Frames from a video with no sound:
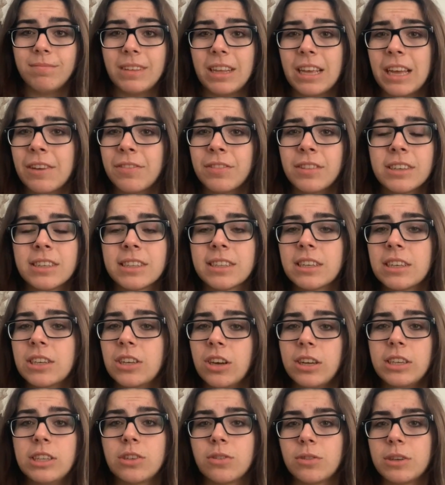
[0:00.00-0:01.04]
If there's a
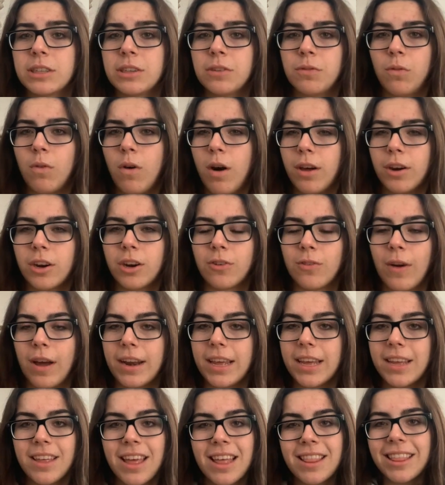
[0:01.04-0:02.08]
good source of water
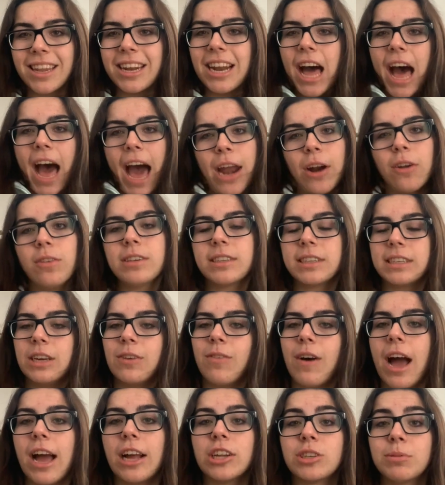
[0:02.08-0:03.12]
running, then I don't see
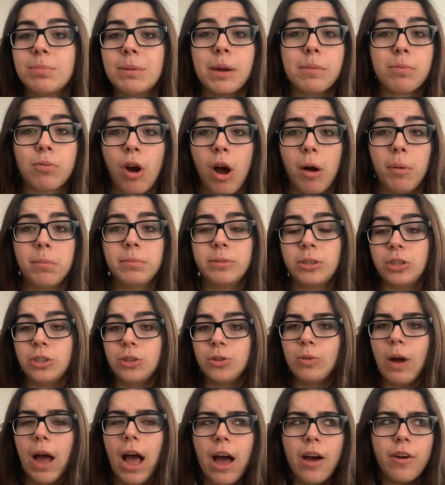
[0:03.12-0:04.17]
why it should be a problem
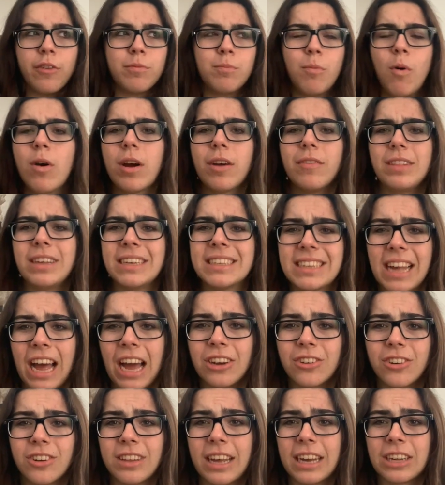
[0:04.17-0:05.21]
to have more of these
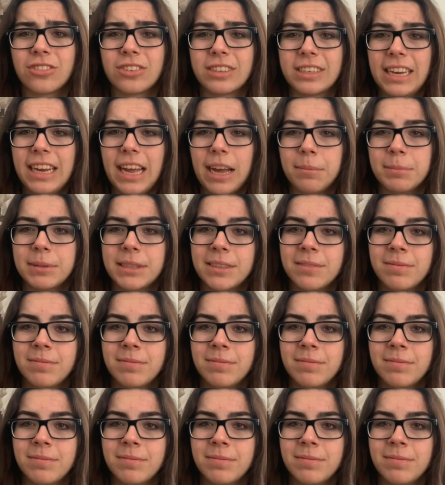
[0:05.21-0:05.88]
hydroelectric dams.